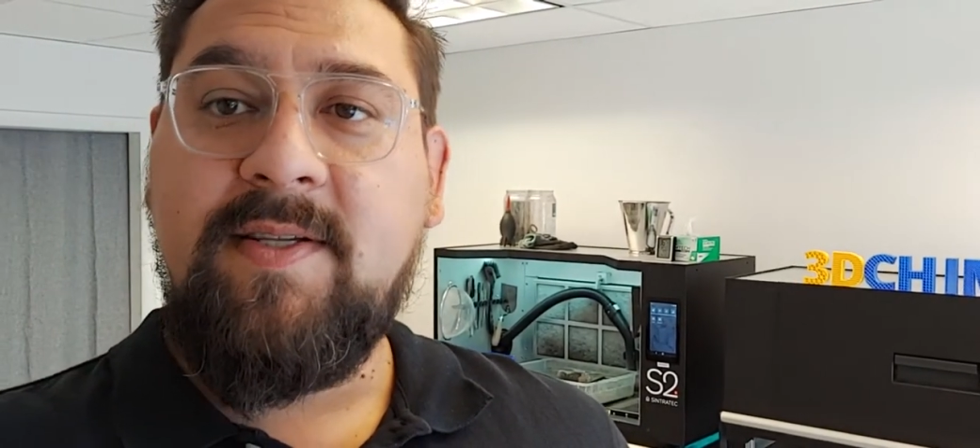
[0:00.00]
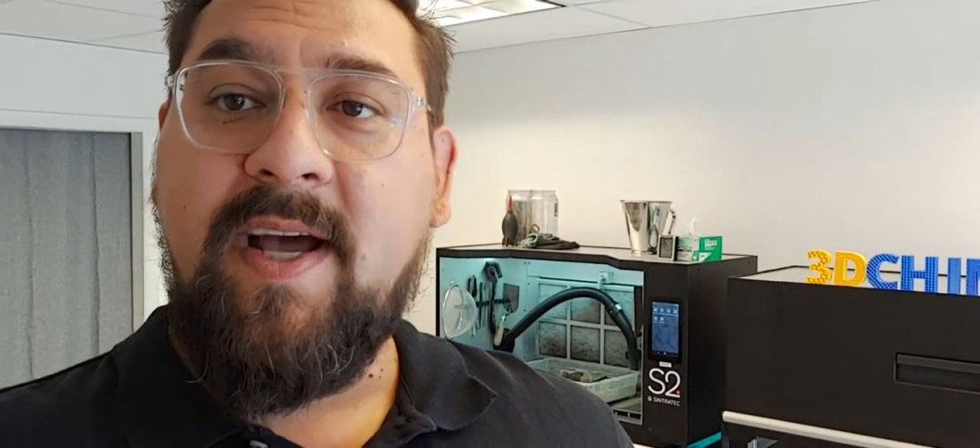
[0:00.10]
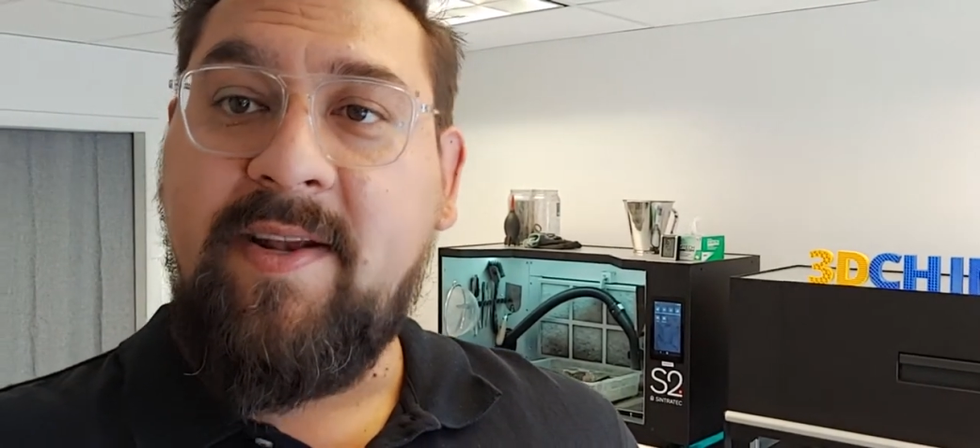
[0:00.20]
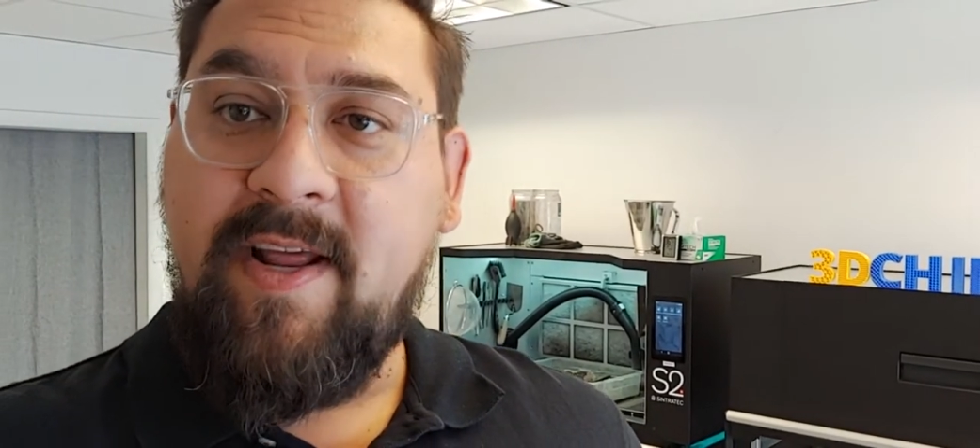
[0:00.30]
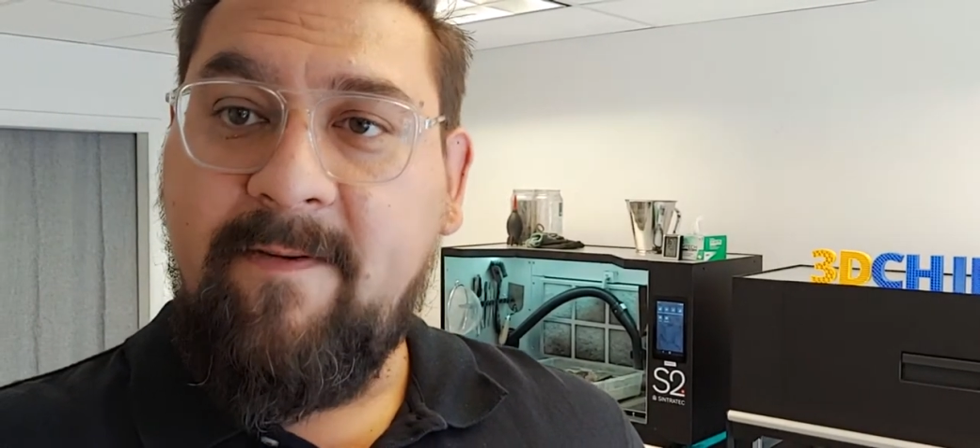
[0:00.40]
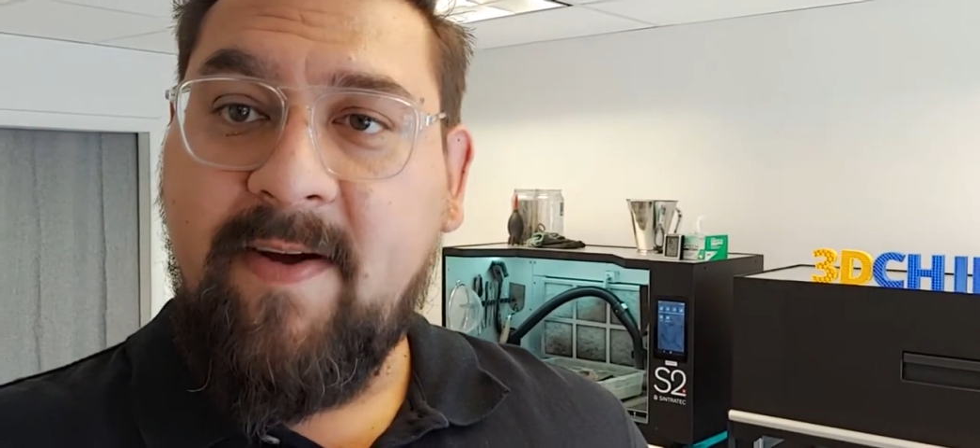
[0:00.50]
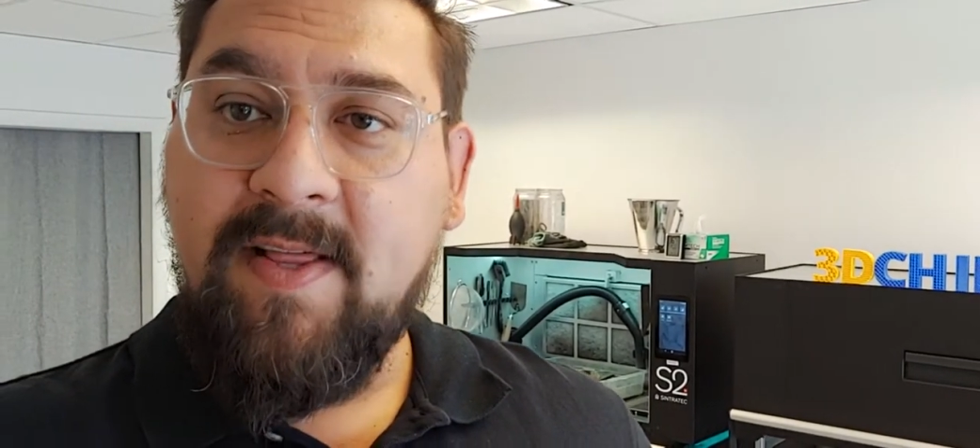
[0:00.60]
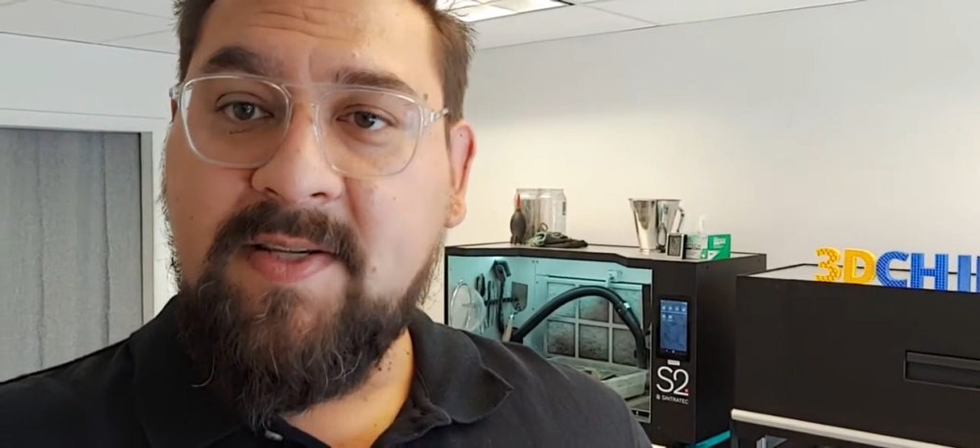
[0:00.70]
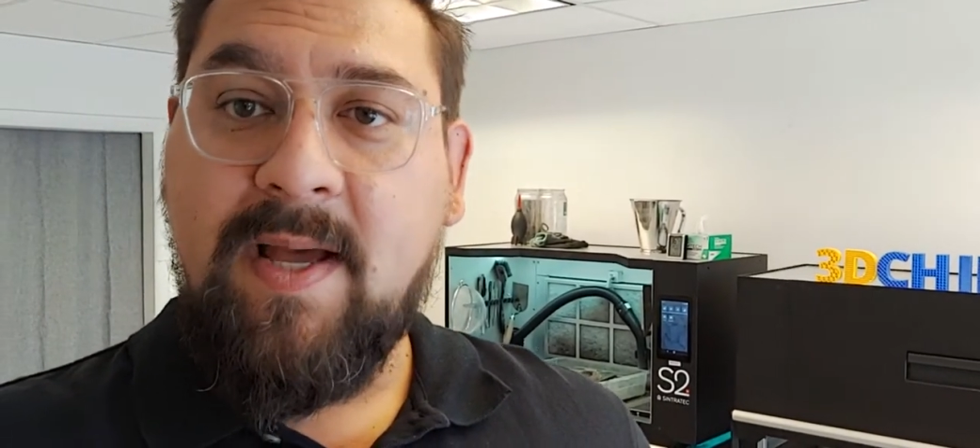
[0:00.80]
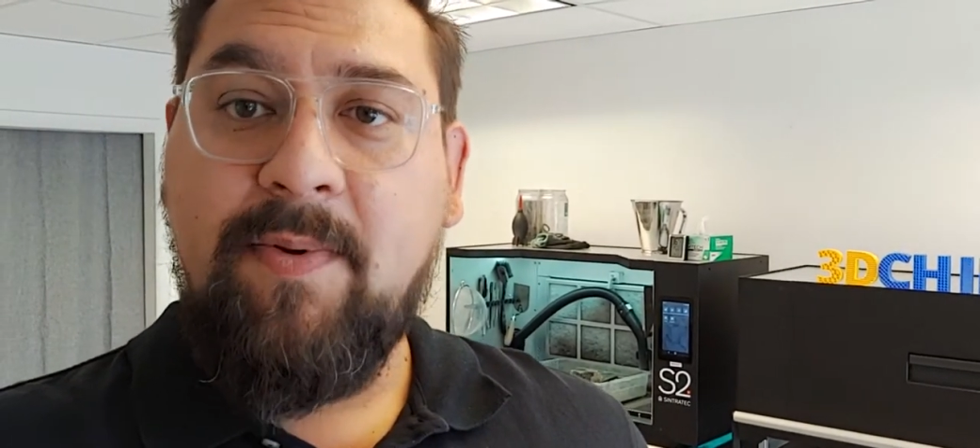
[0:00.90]
identify
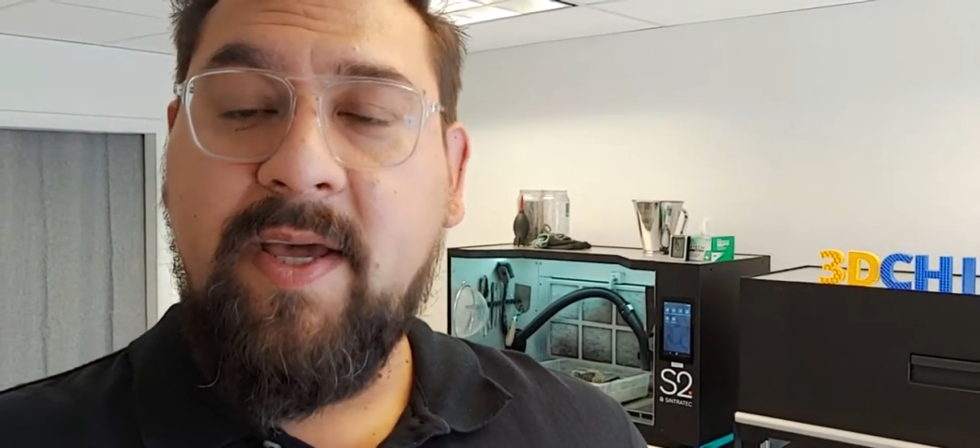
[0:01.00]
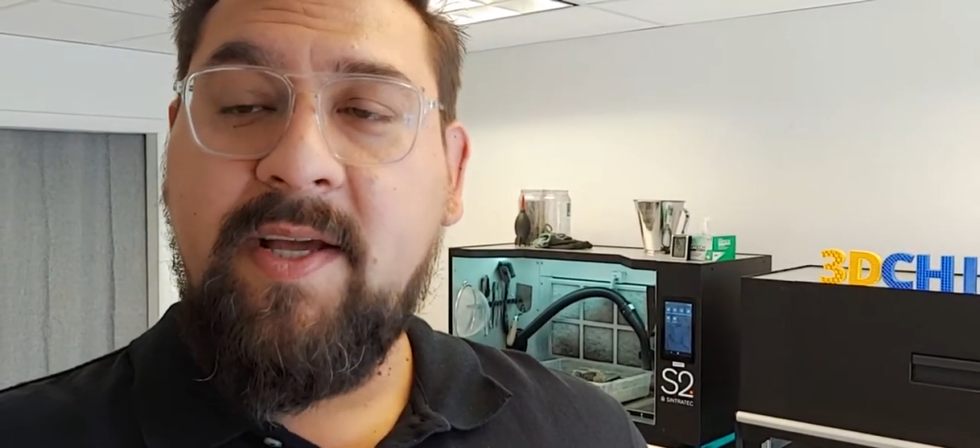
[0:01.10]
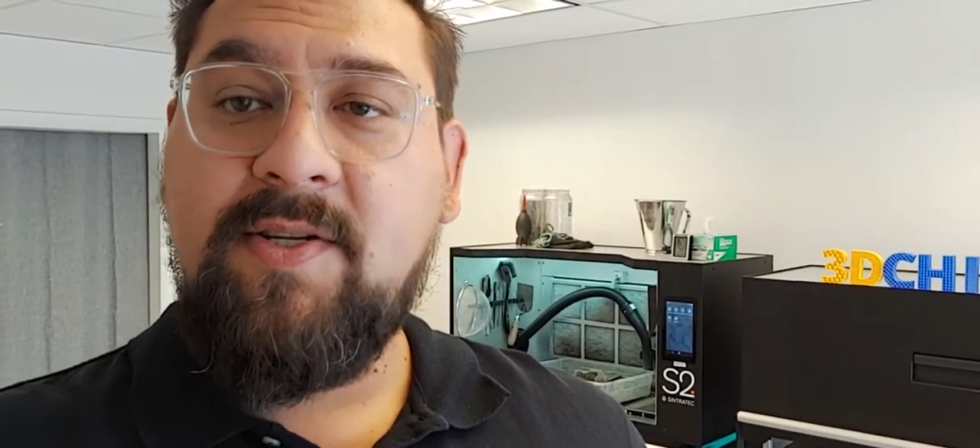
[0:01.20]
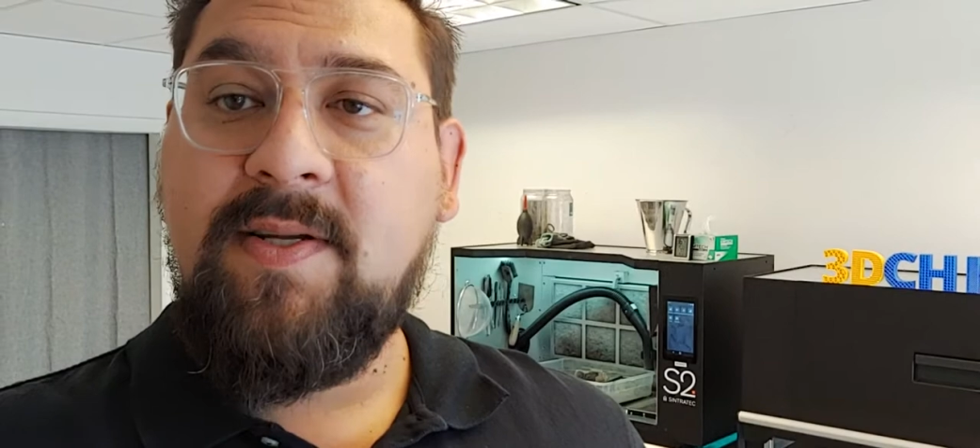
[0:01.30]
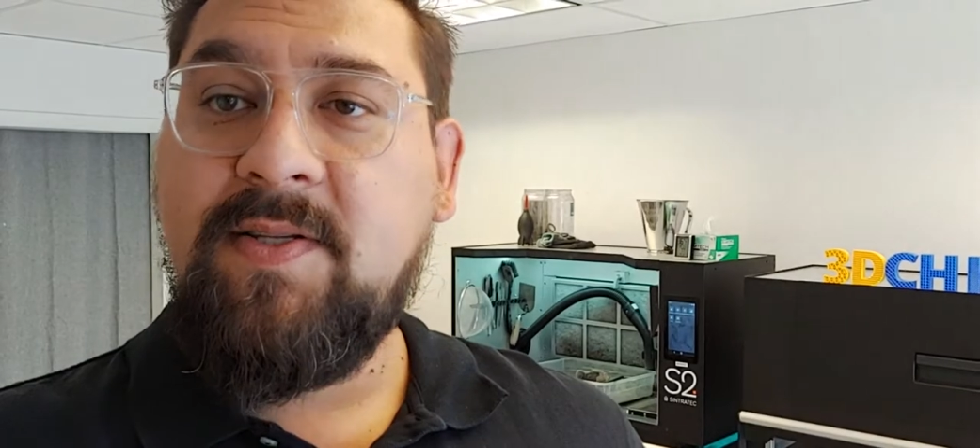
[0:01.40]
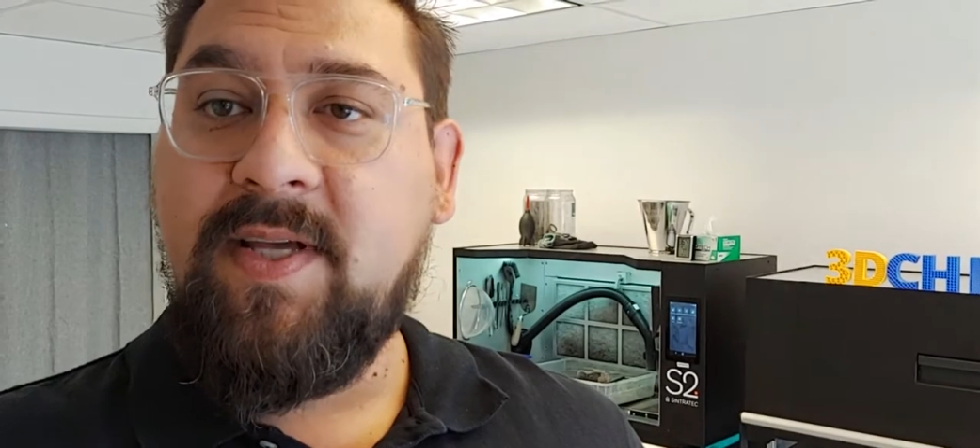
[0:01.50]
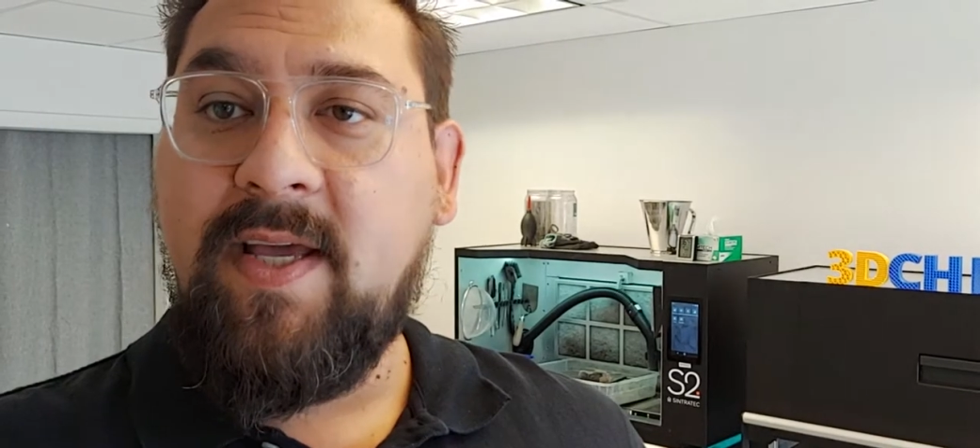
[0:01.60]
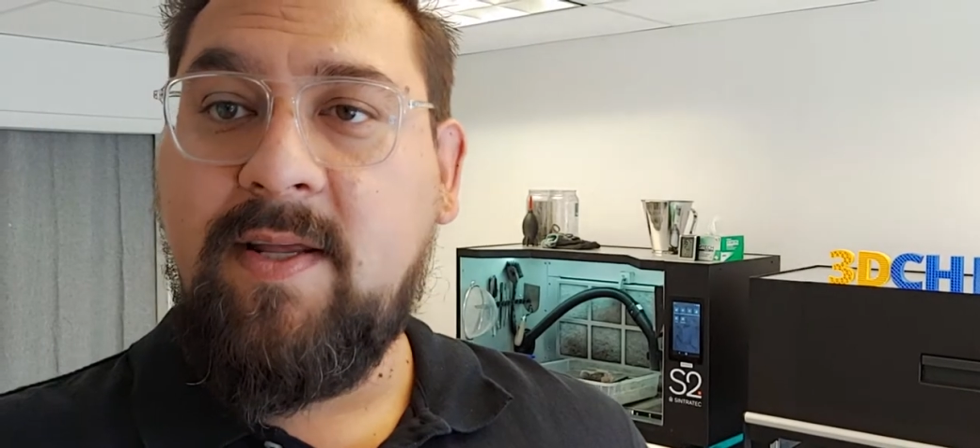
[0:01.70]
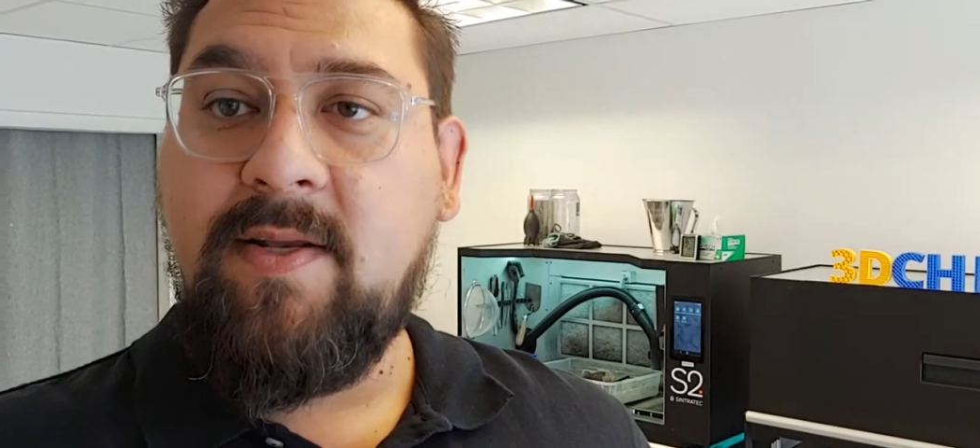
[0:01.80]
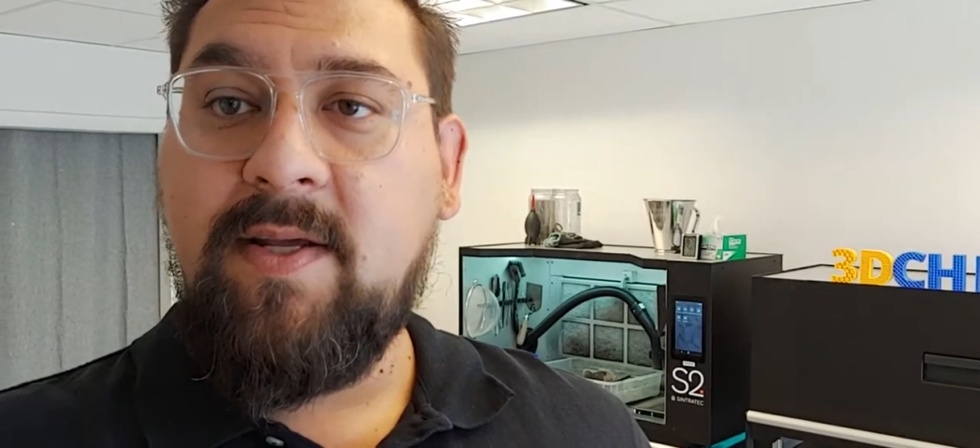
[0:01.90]
those applications
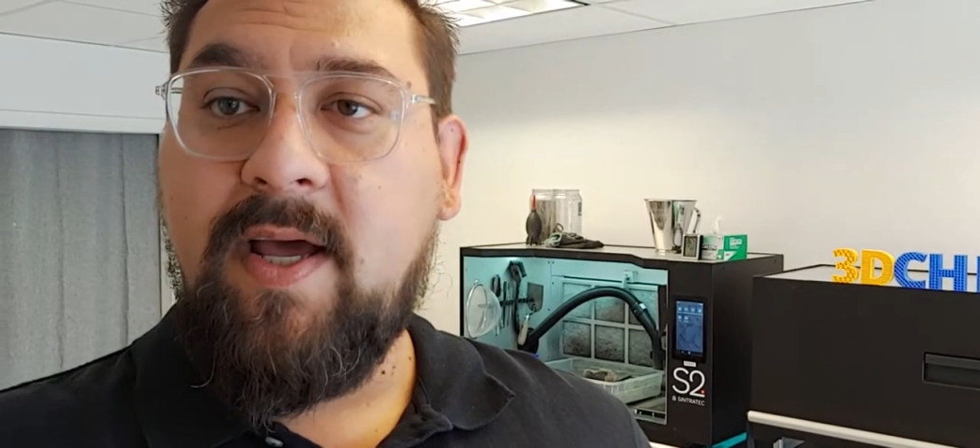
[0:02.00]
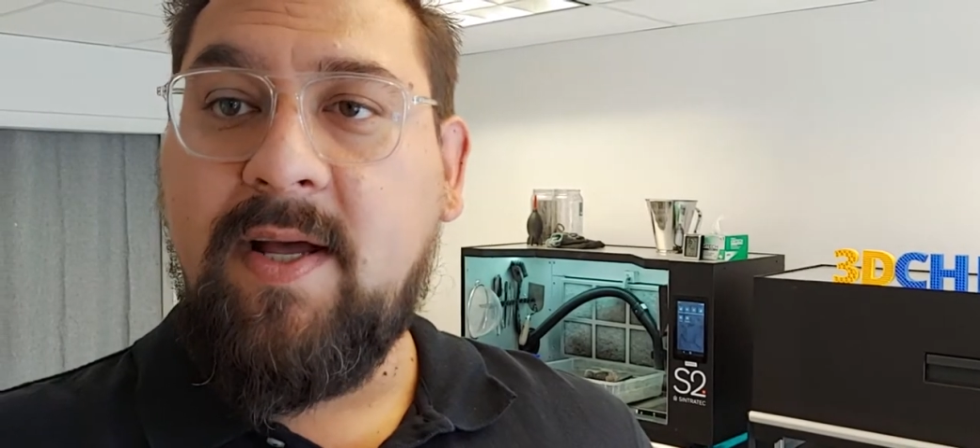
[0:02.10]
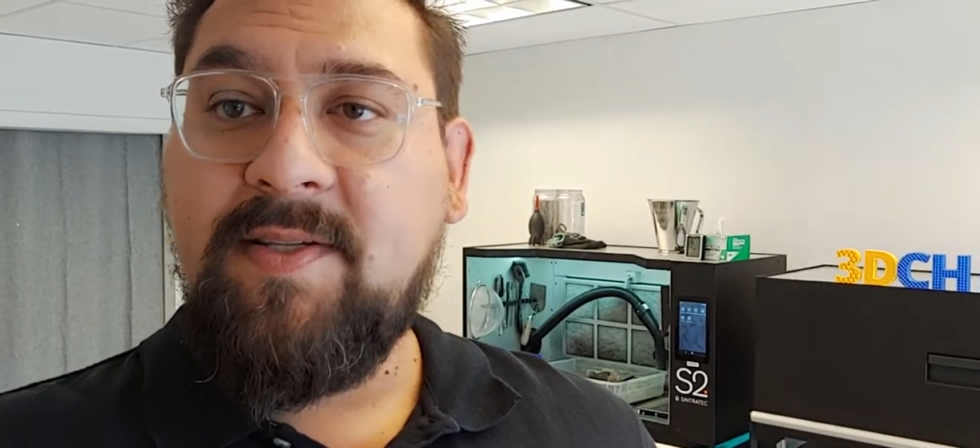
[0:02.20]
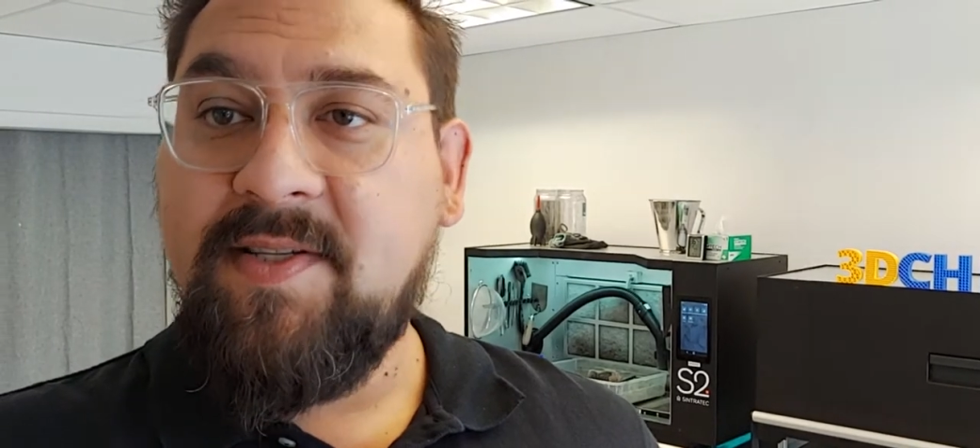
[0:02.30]
and to